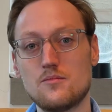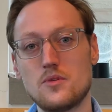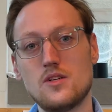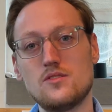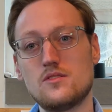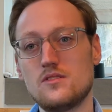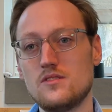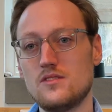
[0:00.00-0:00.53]

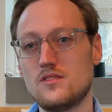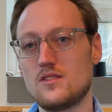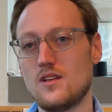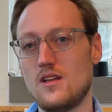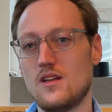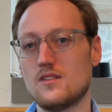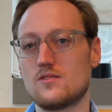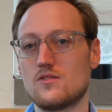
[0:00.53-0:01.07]
approaches
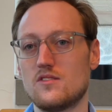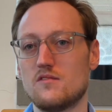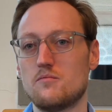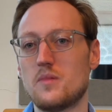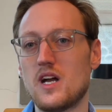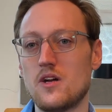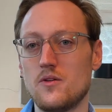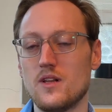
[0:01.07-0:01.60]
and sort of
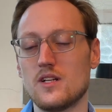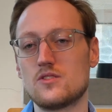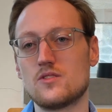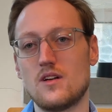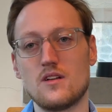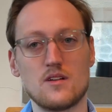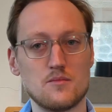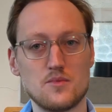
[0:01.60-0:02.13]

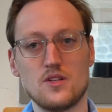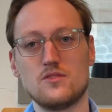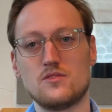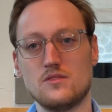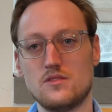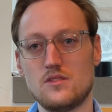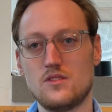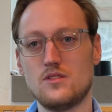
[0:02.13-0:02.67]
bioelectronic approaches